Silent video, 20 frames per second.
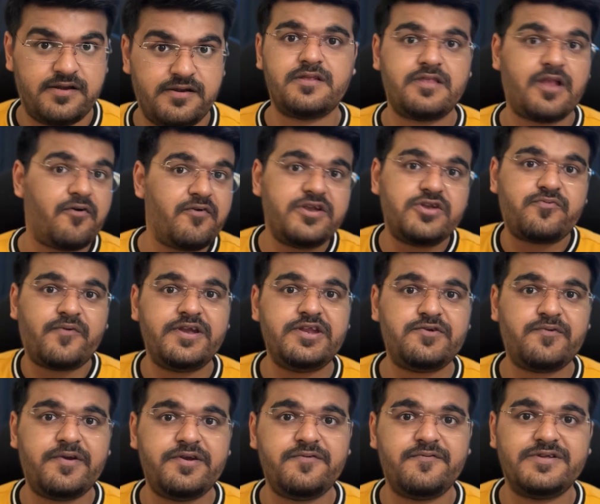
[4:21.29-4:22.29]
Now in
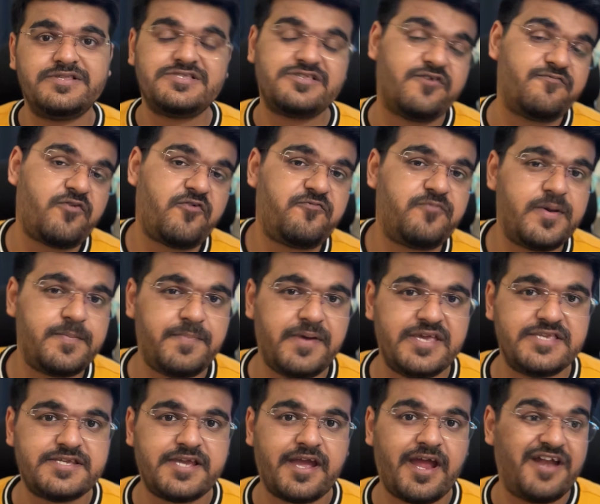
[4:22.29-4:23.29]
2021, some of my
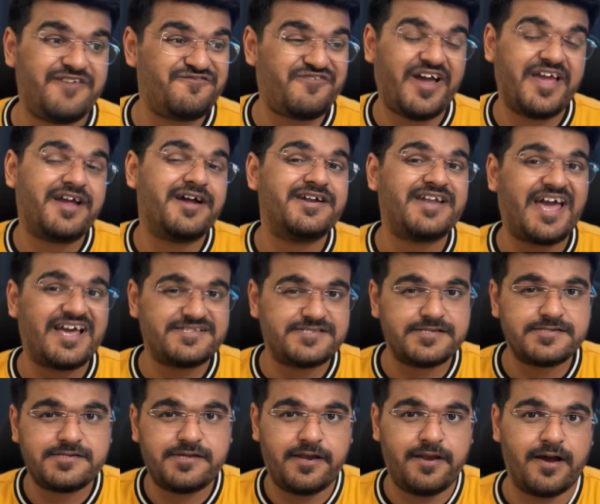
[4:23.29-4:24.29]
paycheck had FICA
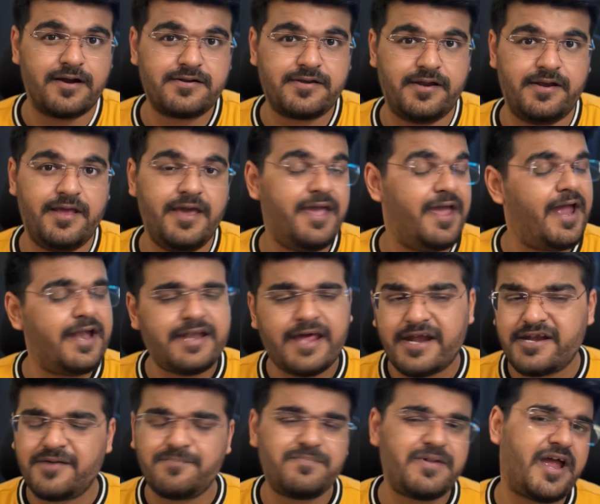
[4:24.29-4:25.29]
taxes deducted and I
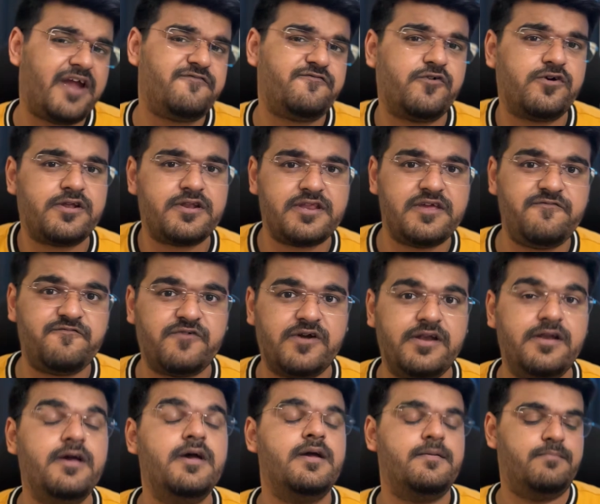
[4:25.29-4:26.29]
had applied for a refund,